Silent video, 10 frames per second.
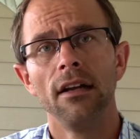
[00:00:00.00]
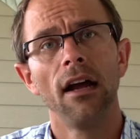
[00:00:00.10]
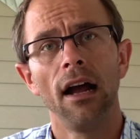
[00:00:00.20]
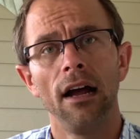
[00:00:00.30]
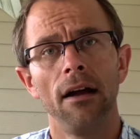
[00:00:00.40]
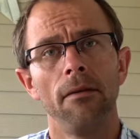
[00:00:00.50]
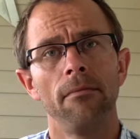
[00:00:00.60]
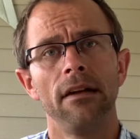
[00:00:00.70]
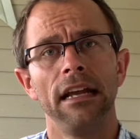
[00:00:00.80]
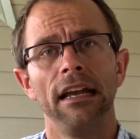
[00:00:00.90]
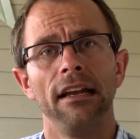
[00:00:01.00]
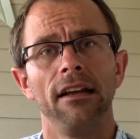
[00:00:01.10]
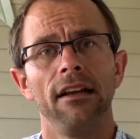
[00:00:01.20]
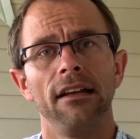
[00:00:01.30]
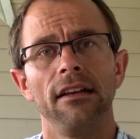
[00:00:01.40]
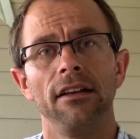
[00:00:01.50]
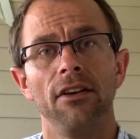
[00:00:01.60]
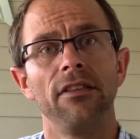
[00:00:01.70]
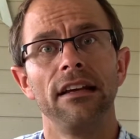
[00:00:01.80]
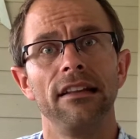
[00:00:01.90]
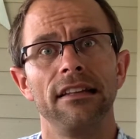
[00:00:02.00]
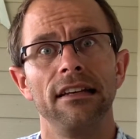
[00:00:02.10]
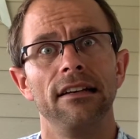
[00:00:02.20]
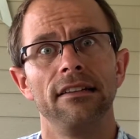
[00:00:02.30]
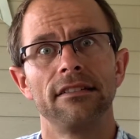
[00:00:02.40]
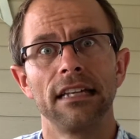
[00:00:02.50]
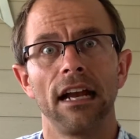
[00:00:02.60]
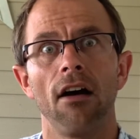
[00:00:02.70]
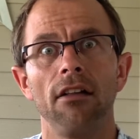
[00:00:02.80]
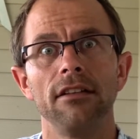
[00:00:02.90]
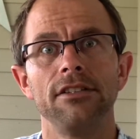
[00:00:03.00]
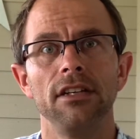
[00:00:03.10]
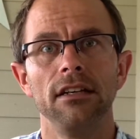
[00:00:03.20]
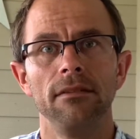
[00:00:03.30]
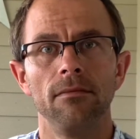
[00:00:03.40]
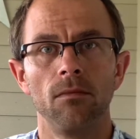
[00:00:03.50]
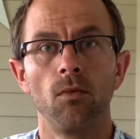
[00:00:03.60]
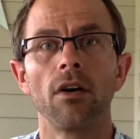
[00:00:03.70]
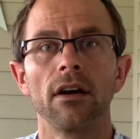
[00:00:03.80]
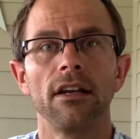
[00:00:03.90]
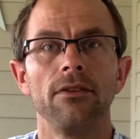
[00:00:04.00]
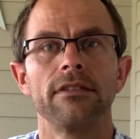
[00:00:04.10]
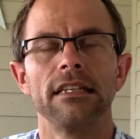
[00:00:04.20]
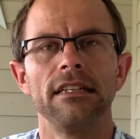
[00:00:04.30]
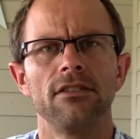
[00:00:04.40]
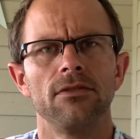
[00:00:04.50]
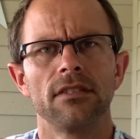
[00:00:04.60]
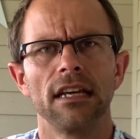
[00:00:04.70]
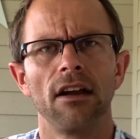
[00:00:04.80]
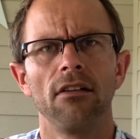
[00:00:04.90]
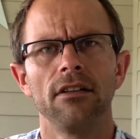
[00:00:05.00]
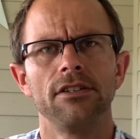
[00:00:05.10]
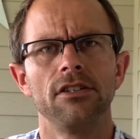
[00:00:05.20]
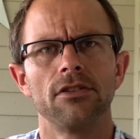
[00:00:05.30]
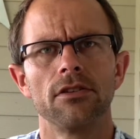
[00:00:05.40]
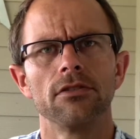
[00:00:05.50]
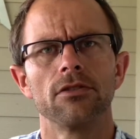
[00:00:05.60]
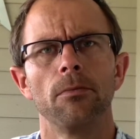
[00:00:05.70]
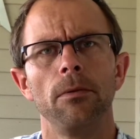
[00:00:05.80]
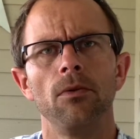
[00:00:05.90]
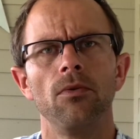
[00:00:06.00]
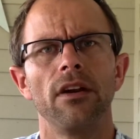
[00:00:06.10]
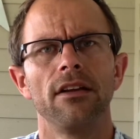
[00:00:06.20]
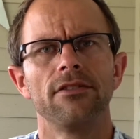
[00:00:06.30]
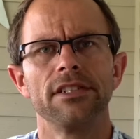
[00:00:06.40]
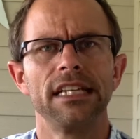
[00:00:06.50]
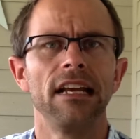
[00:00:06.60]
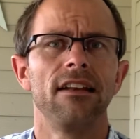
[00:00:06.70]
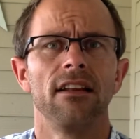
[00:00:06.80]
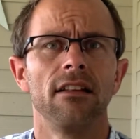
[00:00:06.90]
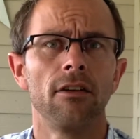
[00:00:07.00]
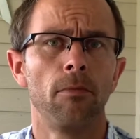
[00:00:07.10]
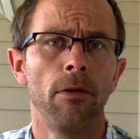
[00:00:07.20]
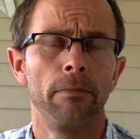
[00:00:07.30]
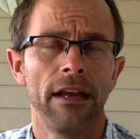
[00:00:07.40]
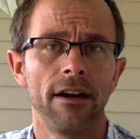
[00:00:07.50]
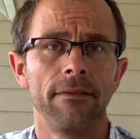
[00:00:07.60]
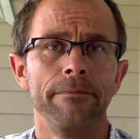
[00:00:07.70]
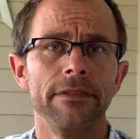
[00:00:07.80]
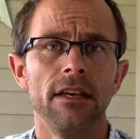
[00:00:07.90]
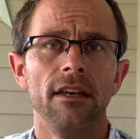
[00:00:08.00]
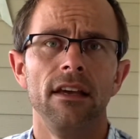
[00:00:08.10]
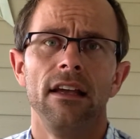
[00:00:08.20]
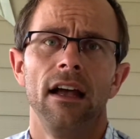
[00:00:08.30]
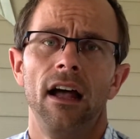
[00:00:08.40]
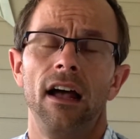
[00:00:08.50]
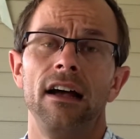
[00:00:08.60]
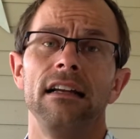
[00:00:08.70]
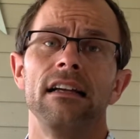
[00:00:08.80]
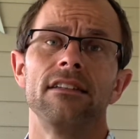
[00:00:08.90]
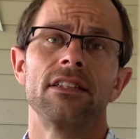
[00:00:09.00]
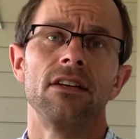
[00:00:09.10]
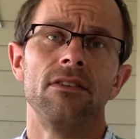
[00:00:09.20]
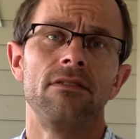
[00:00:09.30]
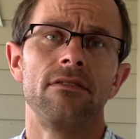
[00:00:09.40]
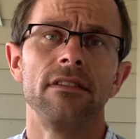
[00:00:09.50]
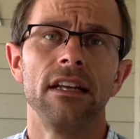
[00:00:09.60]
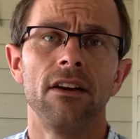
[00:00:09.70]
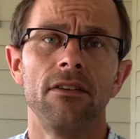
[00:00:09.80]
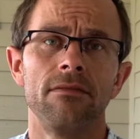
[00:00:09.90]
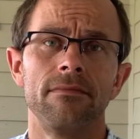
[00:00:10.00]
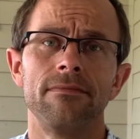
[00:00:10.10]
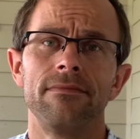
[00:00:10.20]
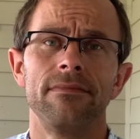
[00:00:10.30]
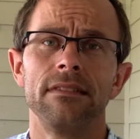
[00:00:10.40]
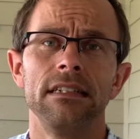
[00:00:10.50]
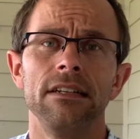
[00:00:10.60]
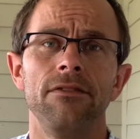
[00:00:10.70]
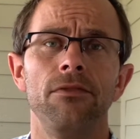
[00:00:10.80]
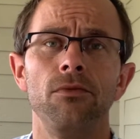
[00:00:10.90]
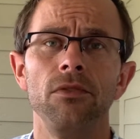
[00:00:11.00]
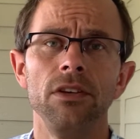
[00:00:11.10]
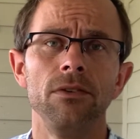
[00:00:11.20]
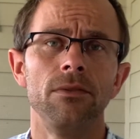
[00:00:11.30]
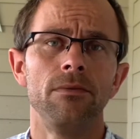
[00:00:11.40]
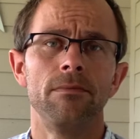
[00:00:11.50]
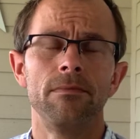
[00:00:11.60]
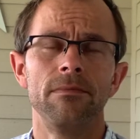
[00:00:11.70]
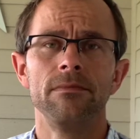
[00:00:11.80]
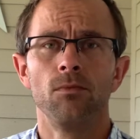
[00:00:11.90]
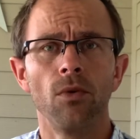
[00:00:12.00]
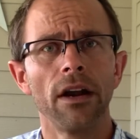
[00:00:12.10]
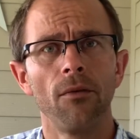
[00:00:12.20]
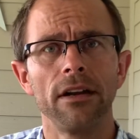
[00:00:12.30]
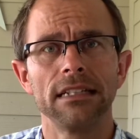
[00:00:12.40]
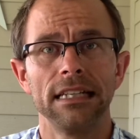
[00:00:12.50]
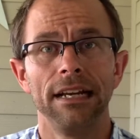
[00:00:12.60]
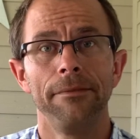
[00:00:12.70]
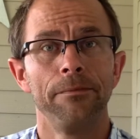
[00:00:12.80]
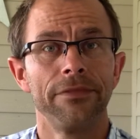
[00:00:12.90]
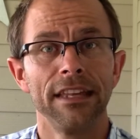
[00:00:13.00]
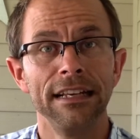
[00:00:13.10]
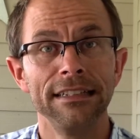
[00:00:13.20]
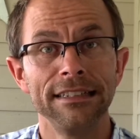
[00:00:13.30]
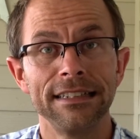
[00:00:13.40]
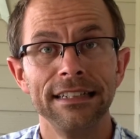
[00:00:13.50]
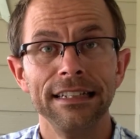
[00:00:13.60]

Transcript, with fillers: um, a, you know, the, the psychology work, you would send it to a psychology journal so people would understand it a little bit better. Uh, so, you know, if you, what I want to say is